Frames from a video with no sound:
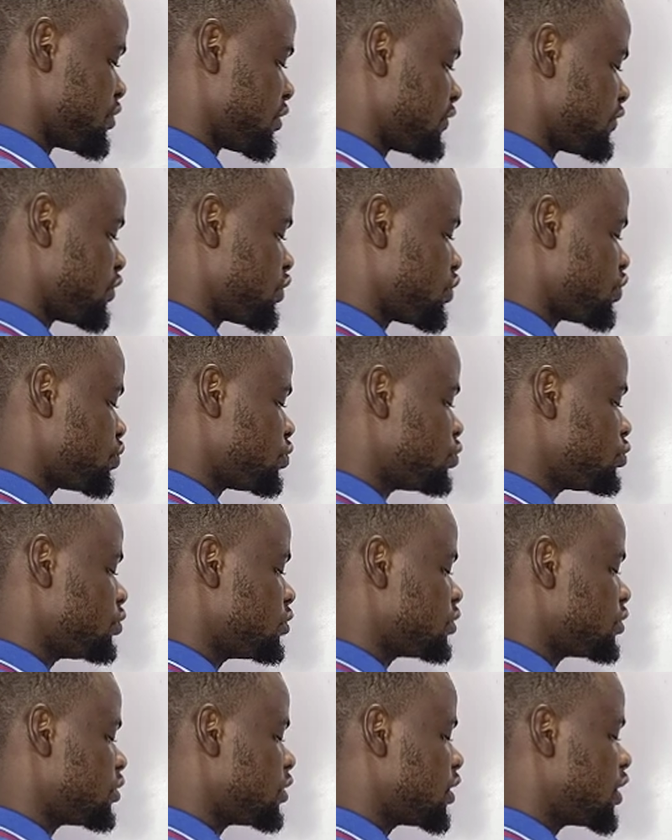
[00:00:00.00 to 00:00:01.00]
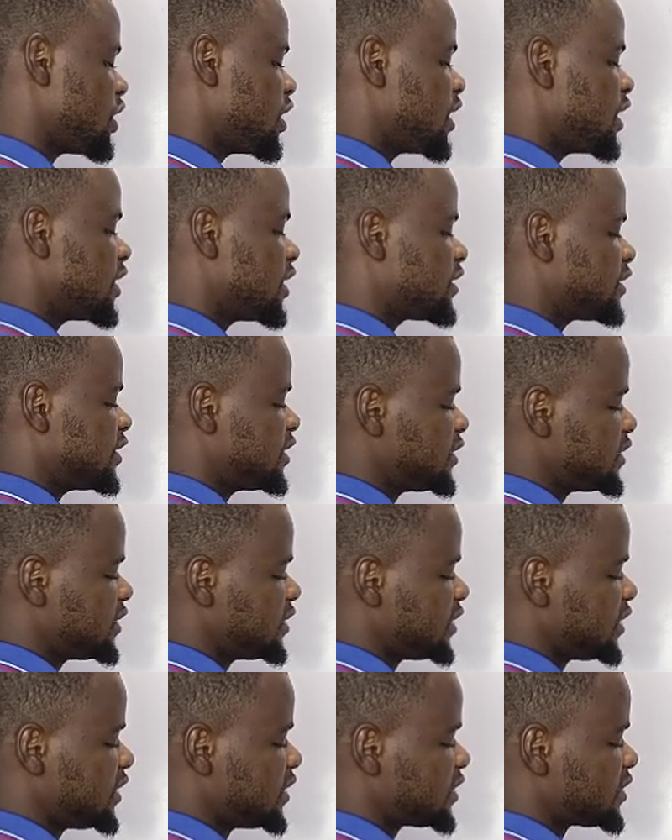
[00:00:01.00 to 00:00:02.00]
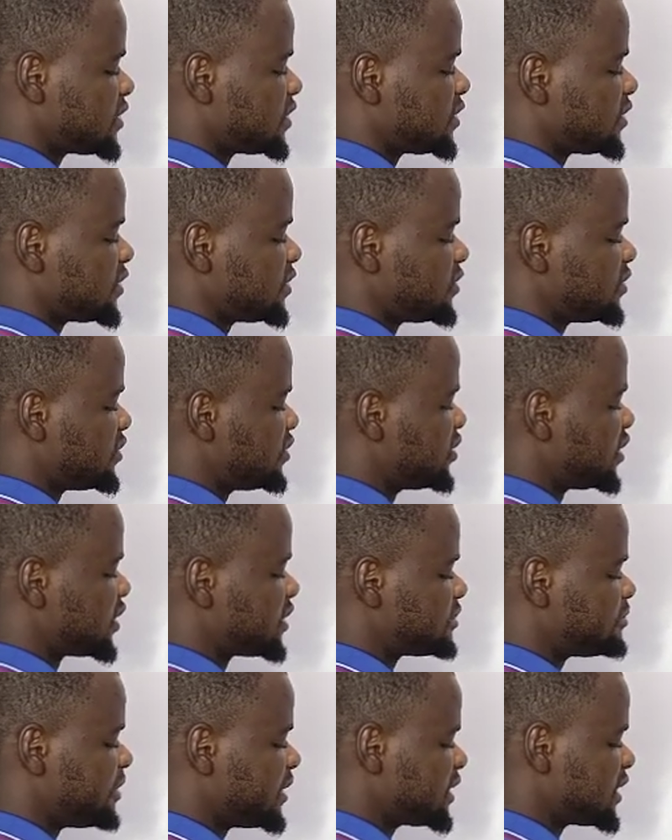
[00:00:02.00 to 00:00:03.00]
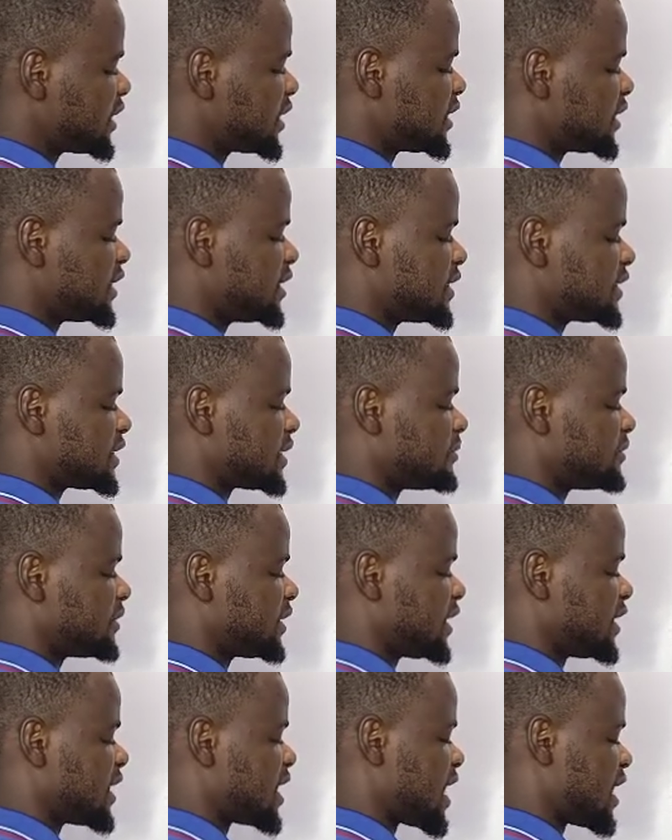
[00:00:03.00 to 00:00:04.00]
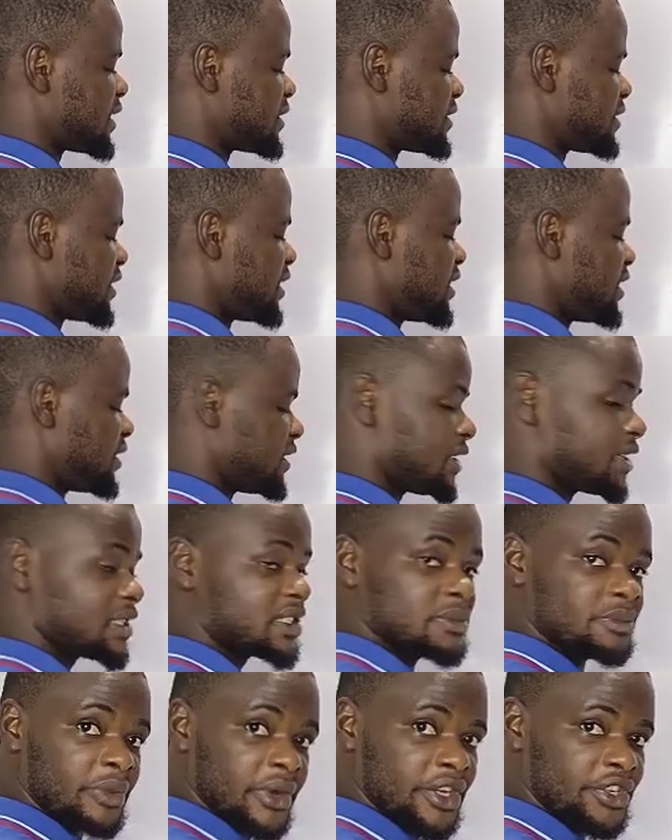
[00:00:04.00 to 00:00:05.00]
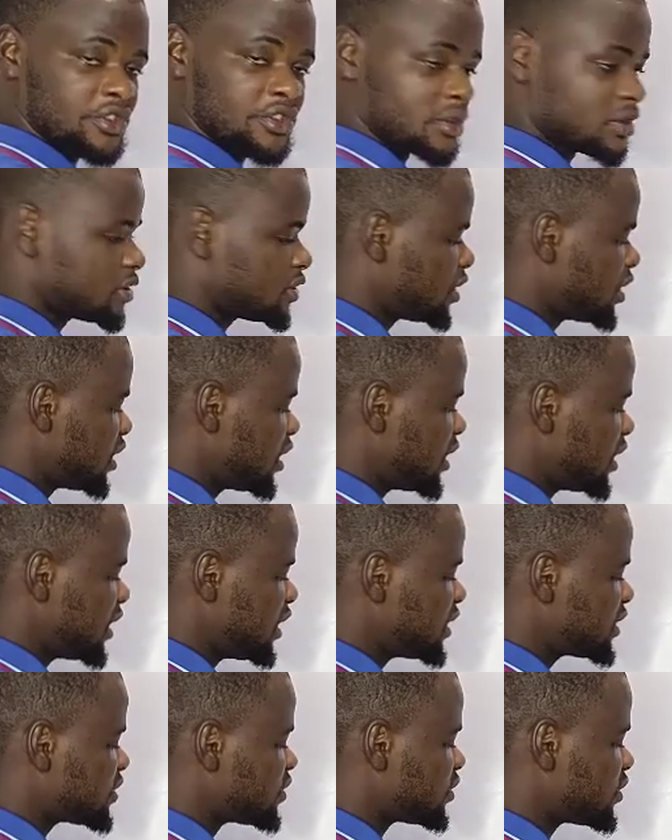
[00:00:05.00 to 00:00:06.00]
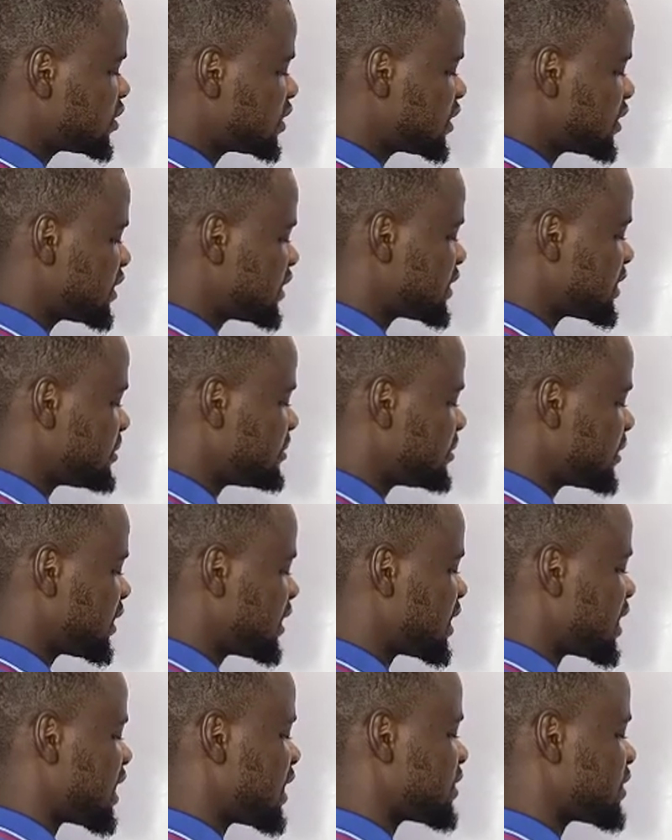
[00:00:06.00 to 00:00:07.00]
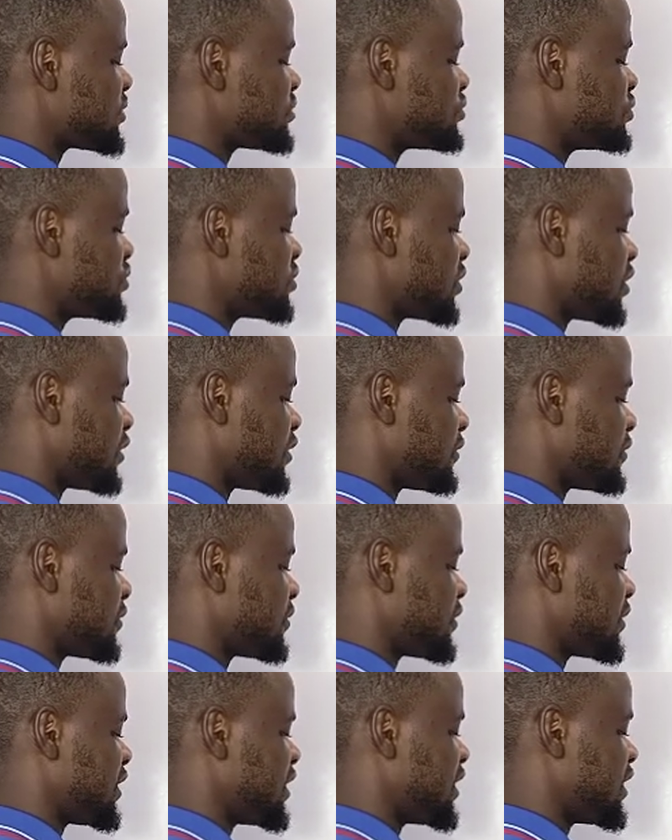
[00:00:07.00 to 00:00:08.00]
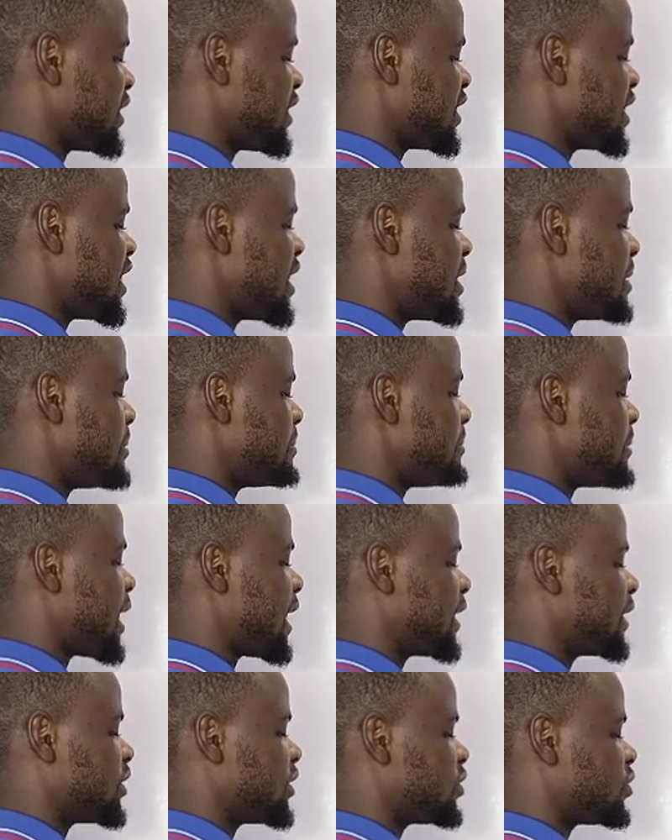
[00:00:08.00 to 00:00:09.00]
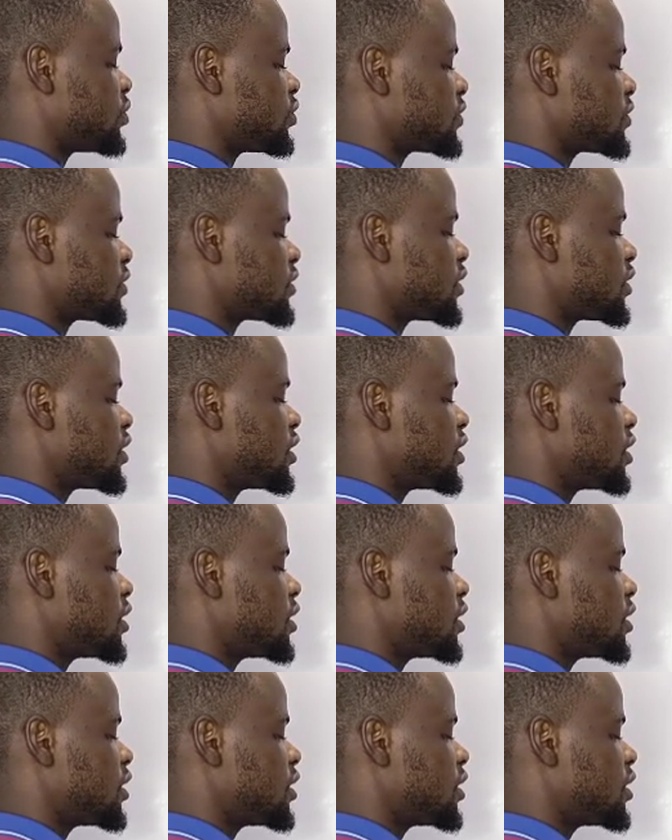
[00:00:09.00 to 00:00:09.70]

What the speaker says: root of 2. This is just basically the same thing as the expression. It is not the same thing as root of 3 minus